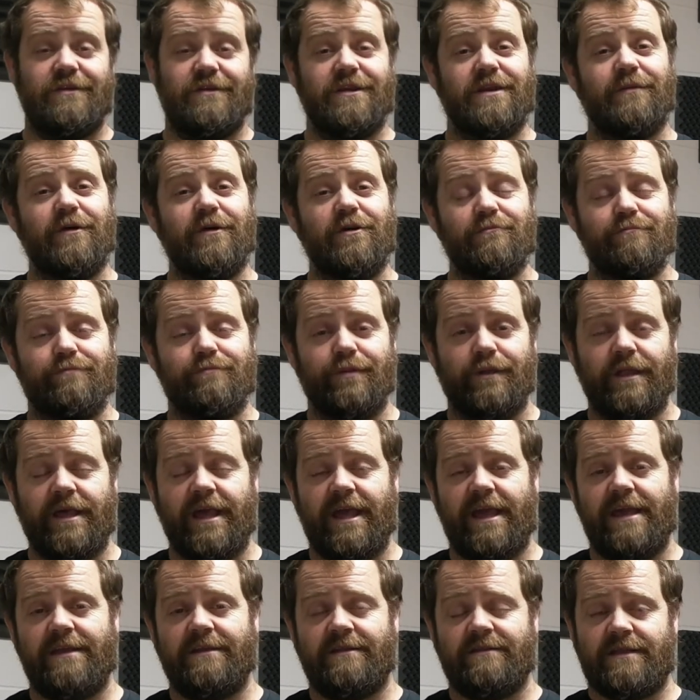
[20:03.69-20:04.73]
They're about
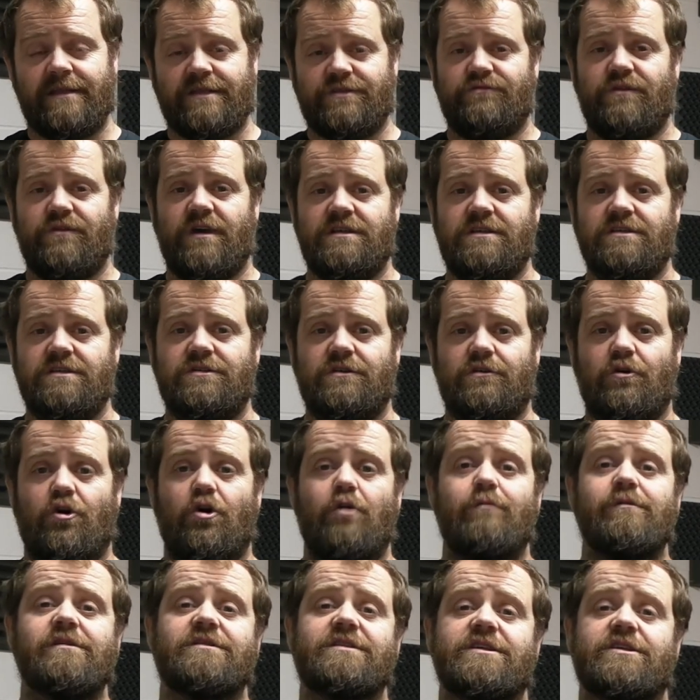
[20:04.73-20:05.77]
playing in this register, almost